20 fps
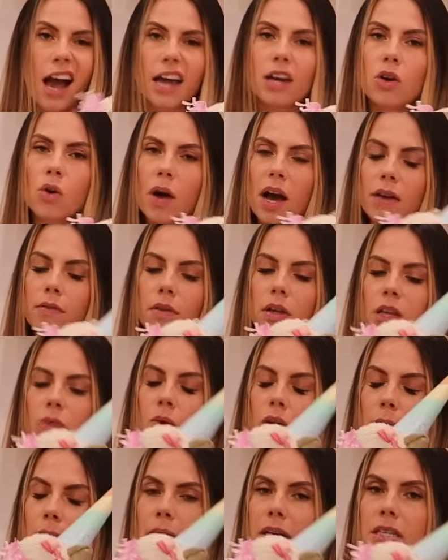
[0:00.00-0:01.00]
I know I really
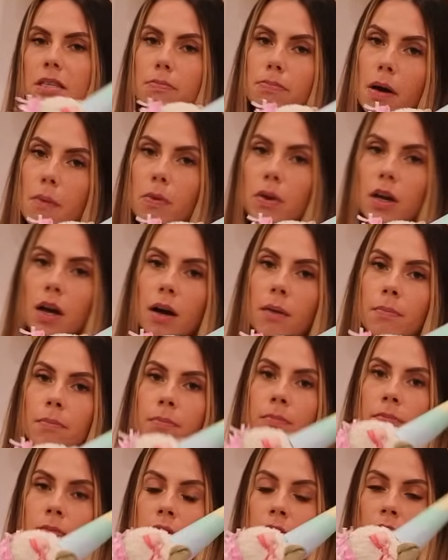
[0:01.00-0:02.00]
want a piece of bubble gum.